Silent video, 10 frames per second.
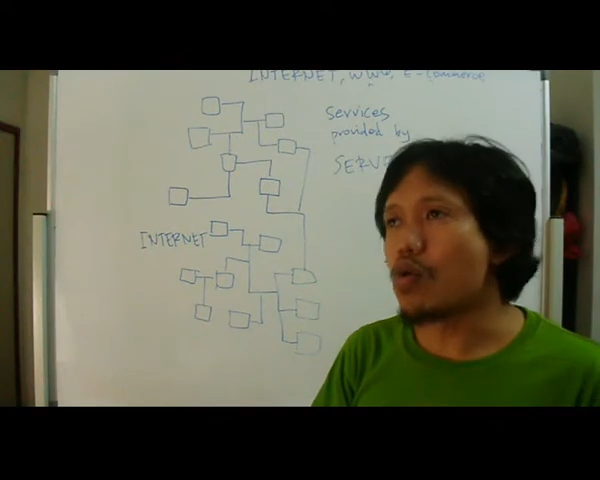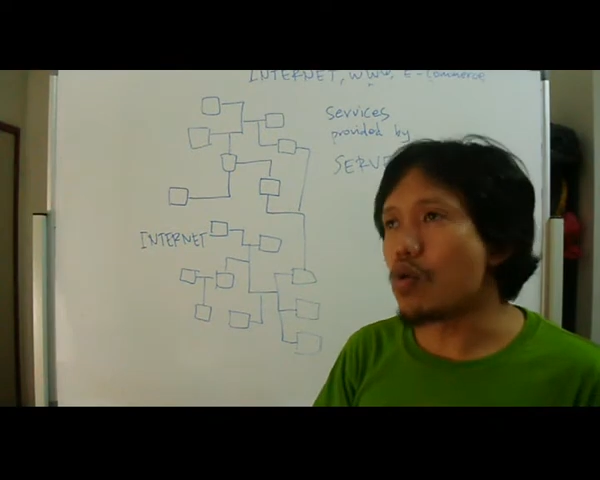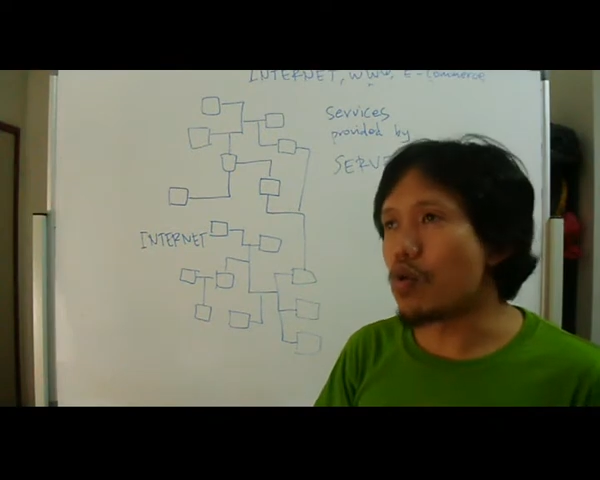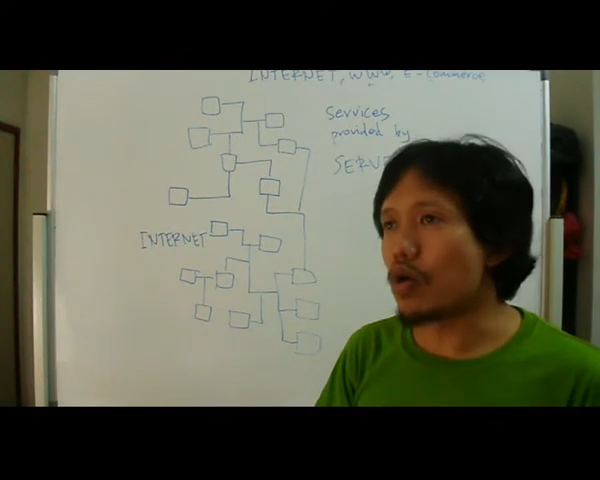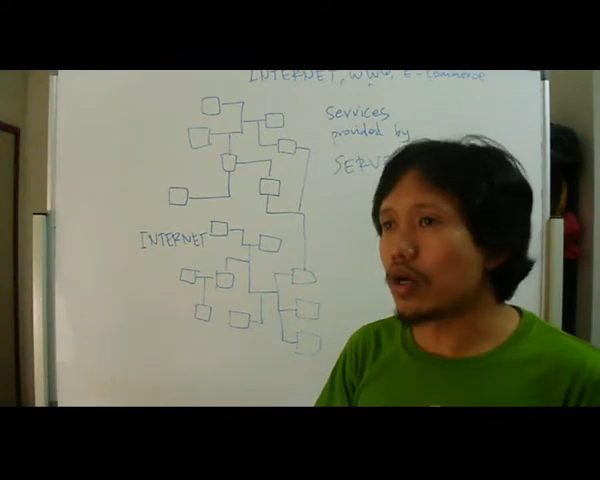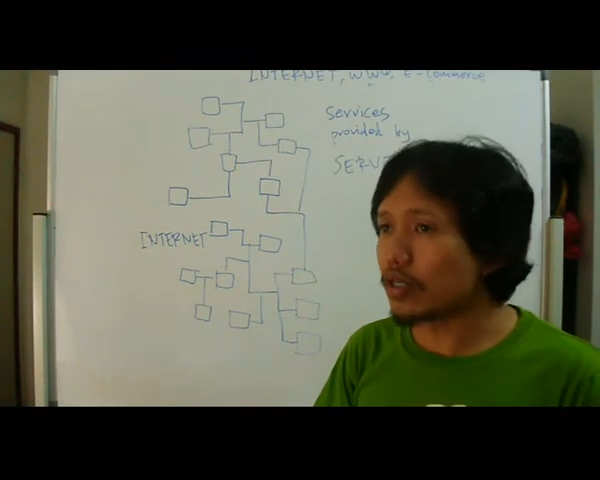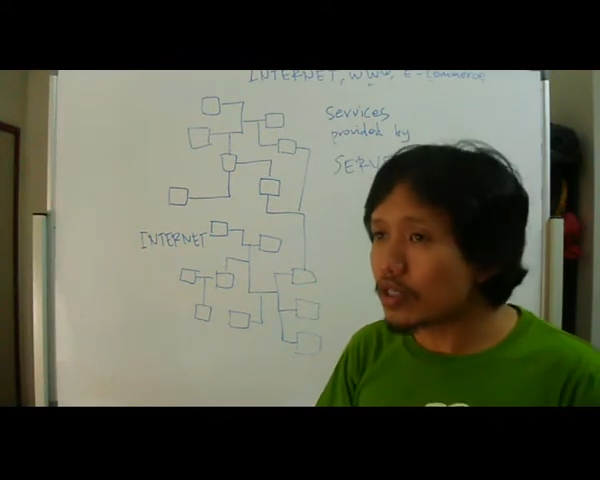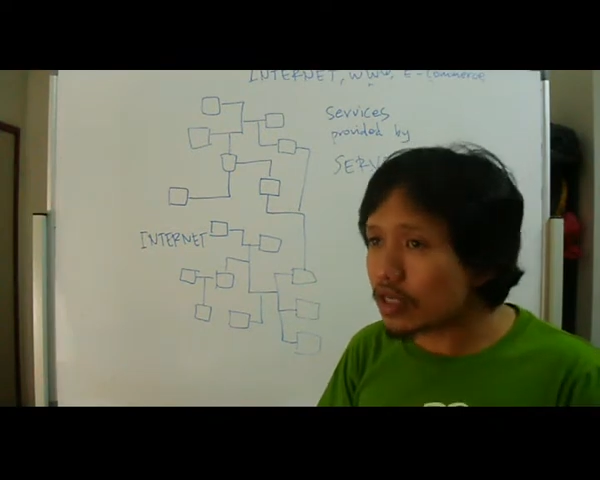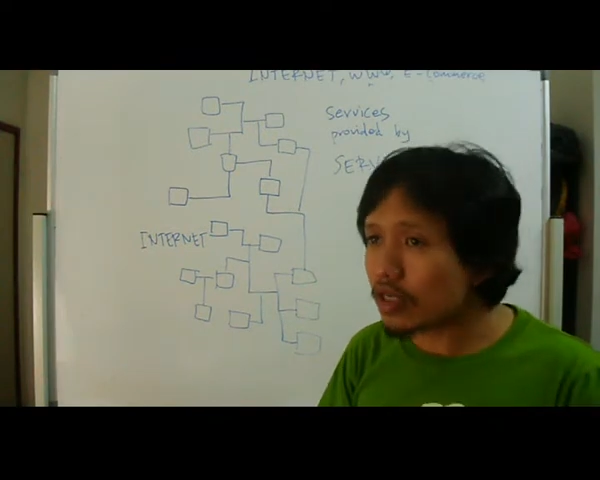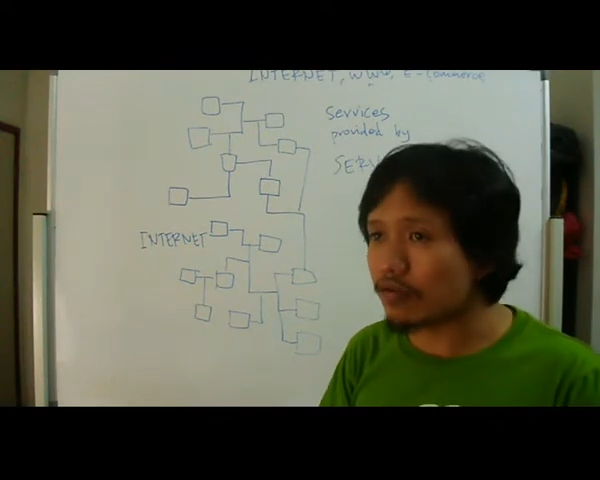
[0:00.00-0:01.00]
or a
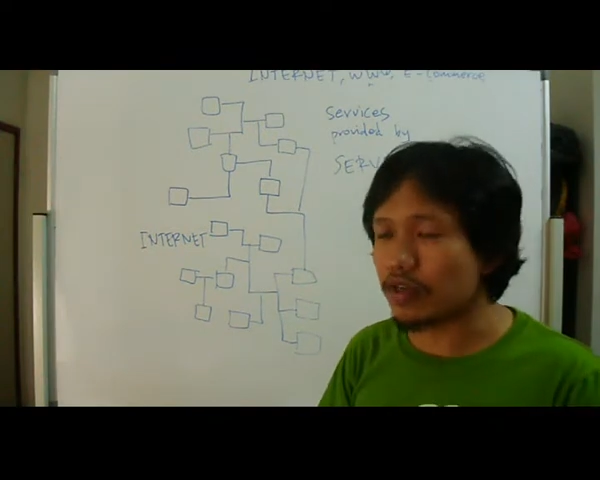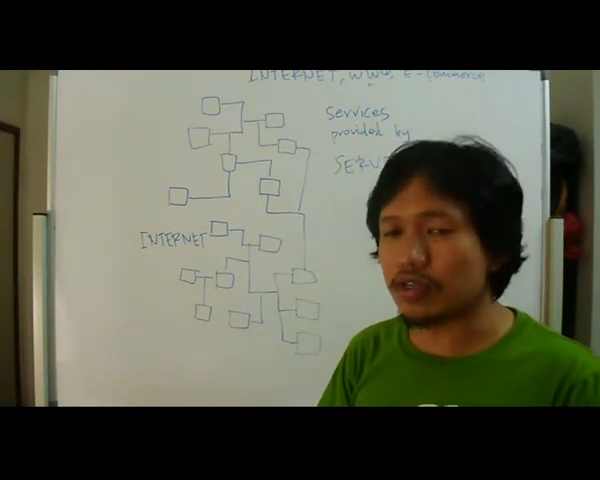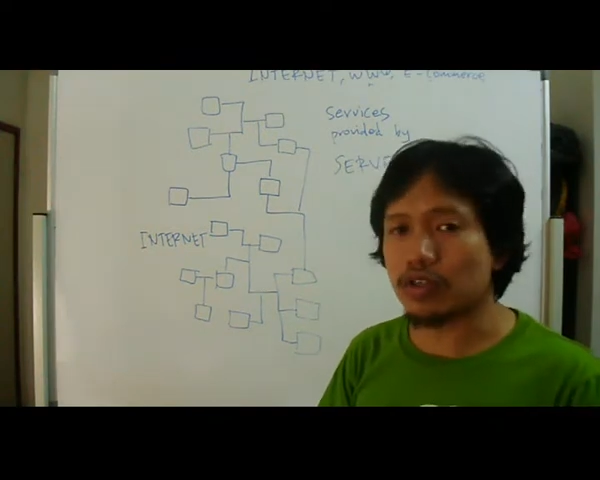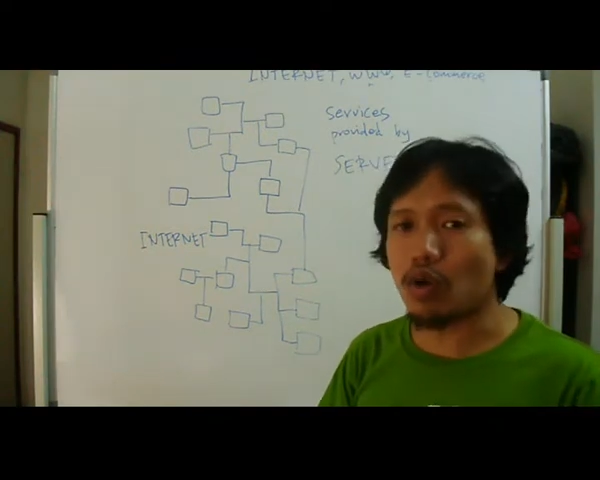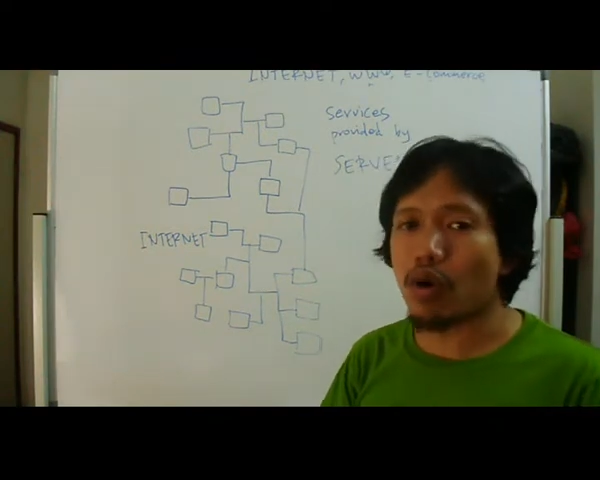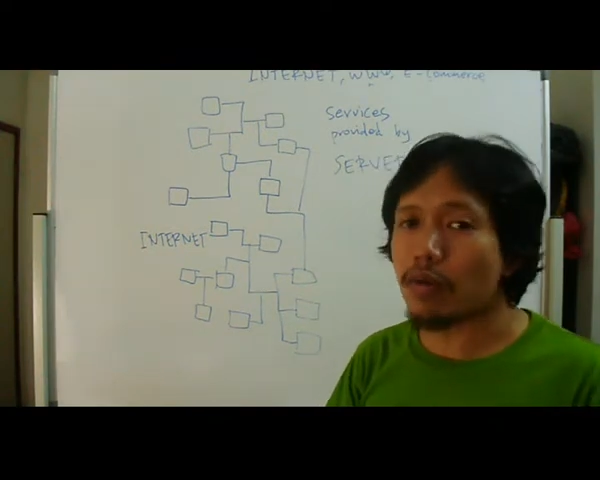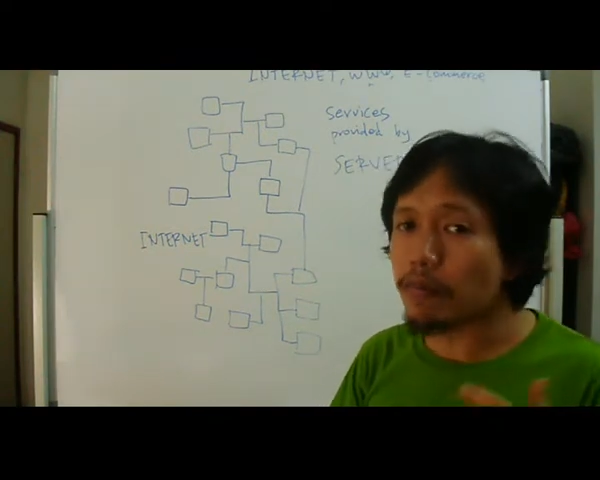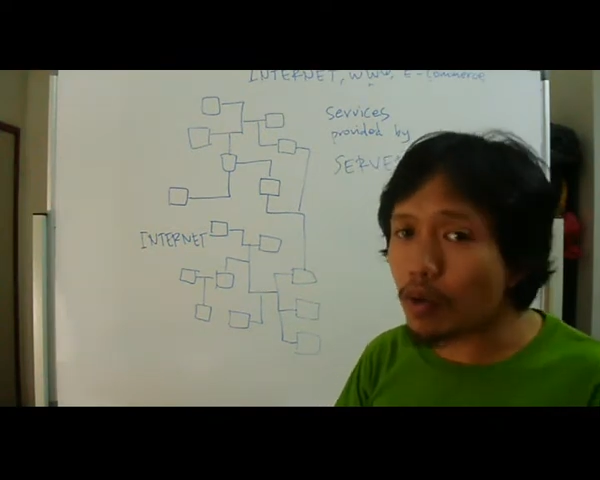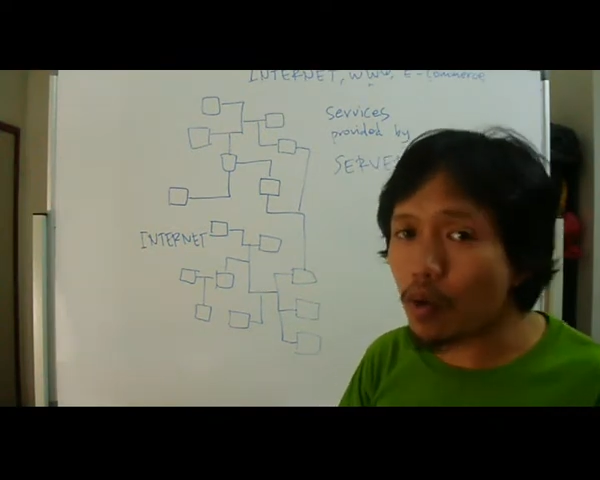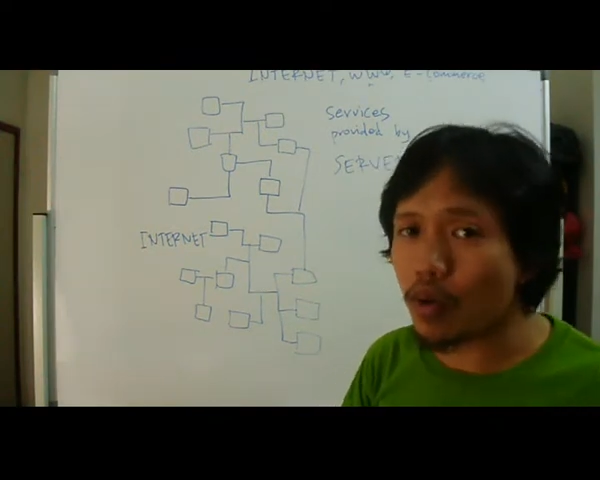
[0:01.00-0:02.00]
service or a
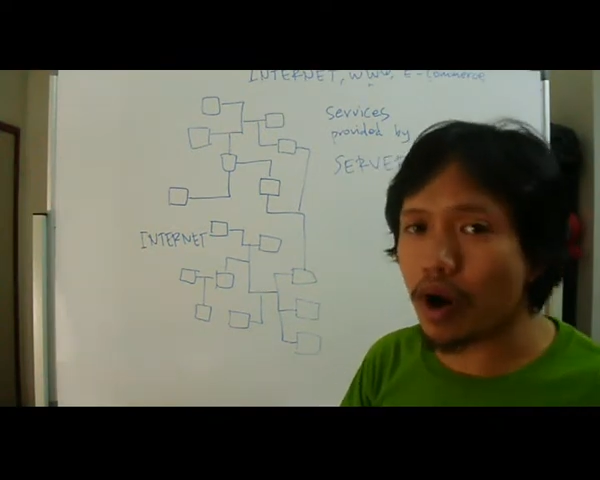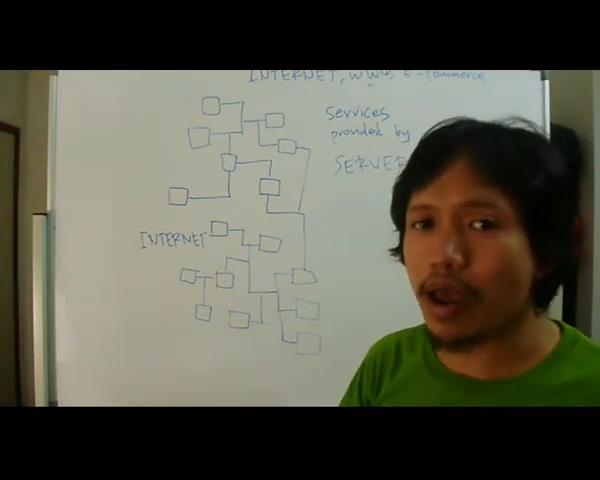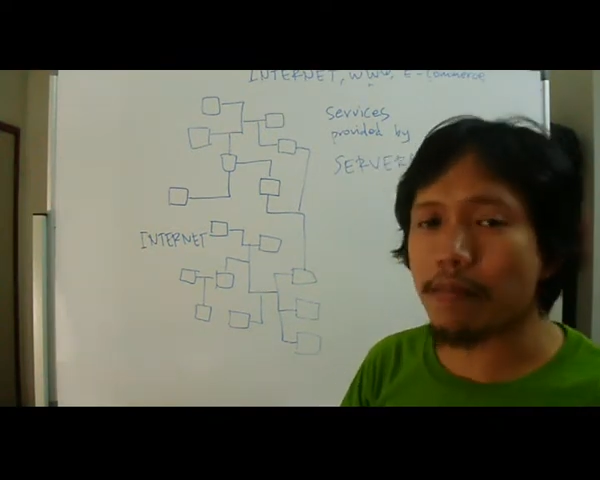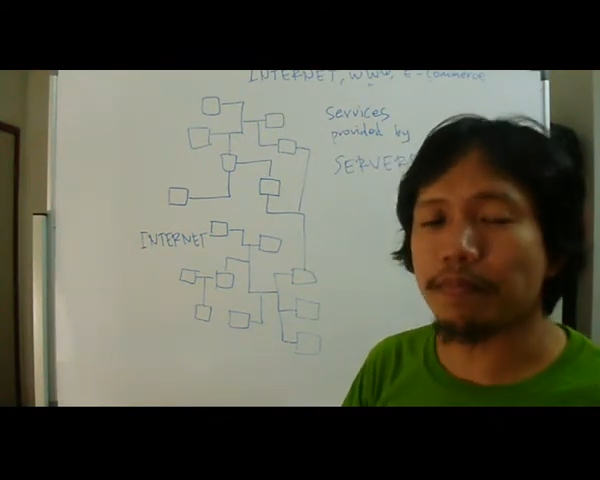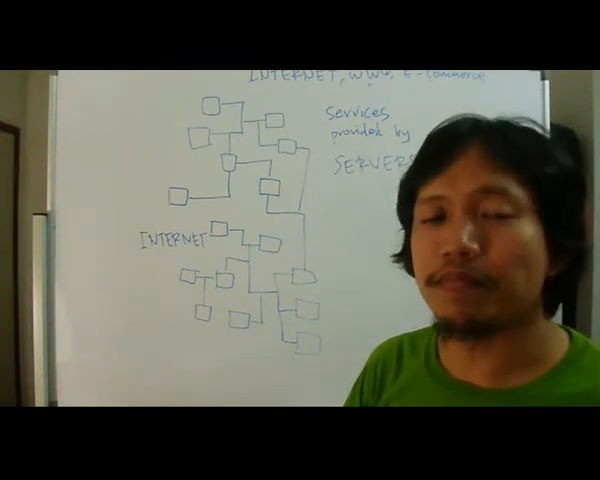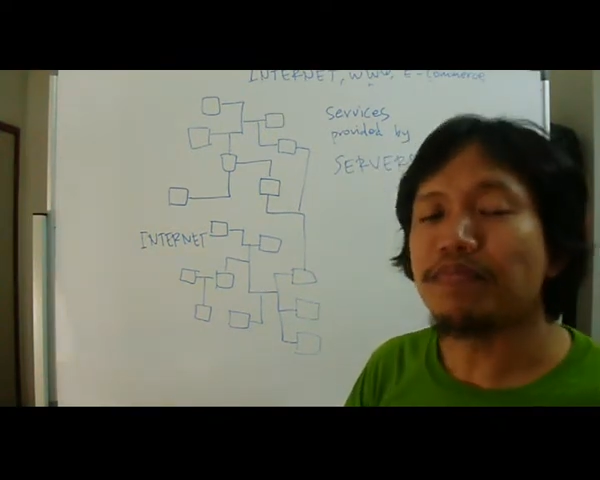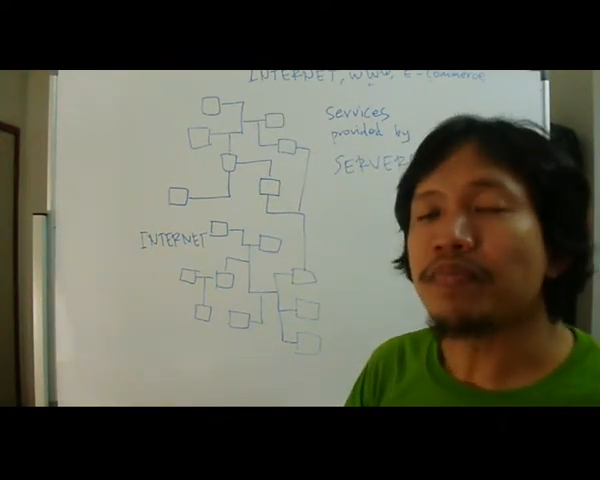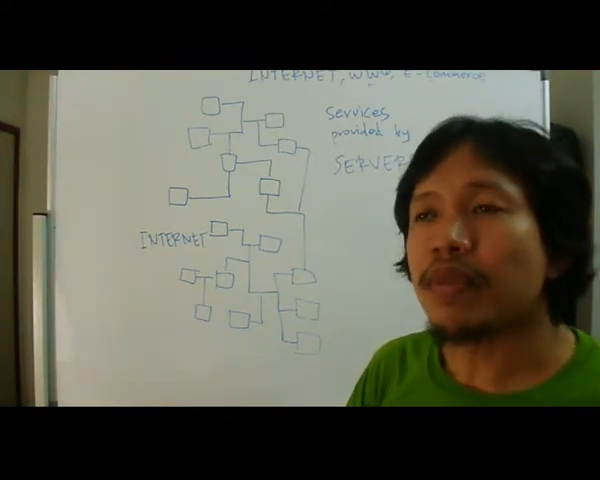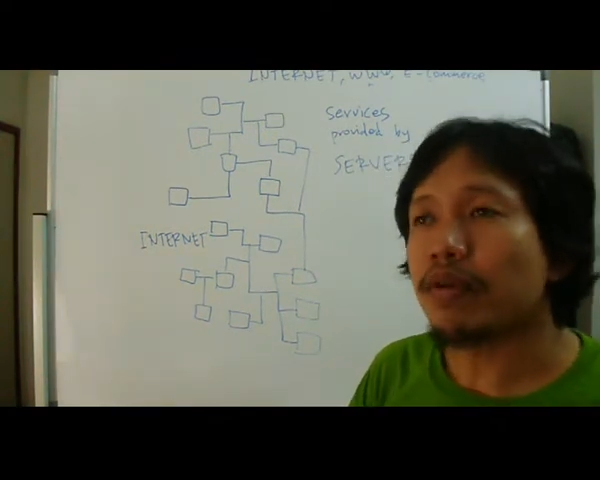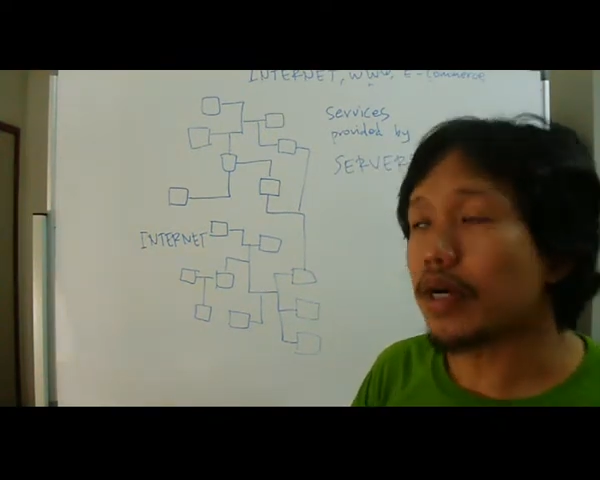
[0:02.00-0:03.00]
program,
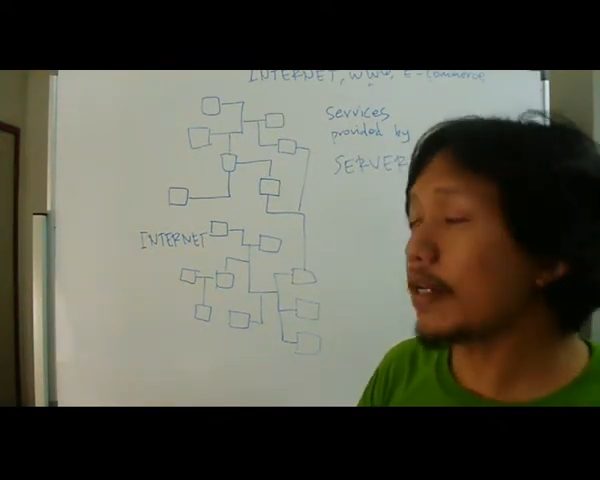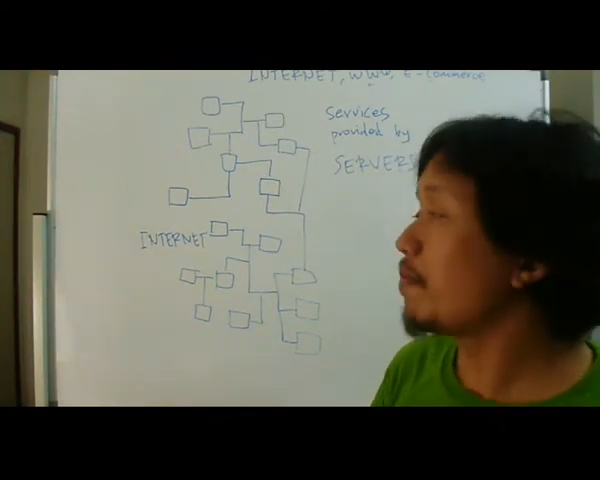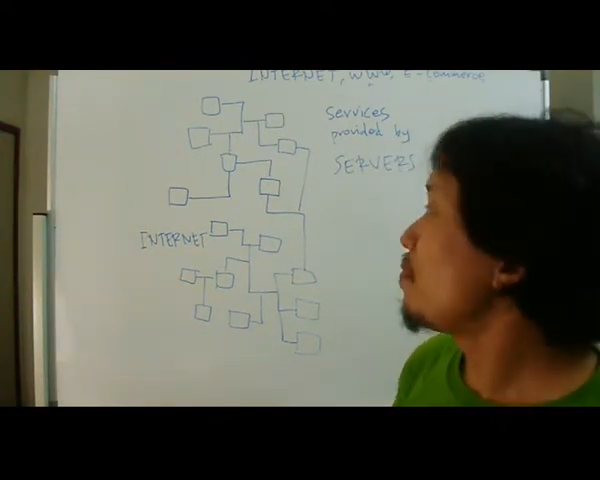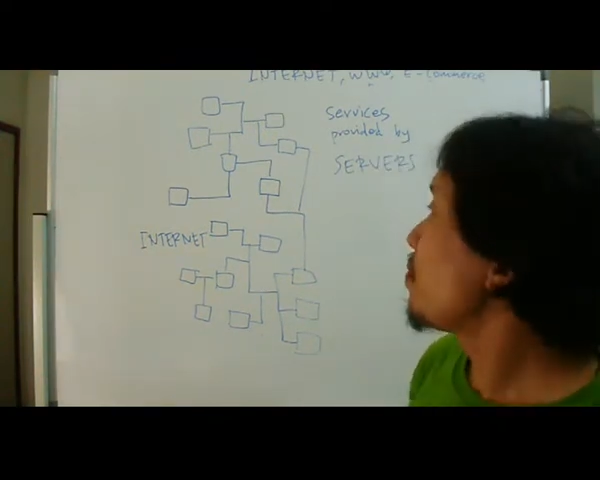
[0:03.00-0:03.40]
right?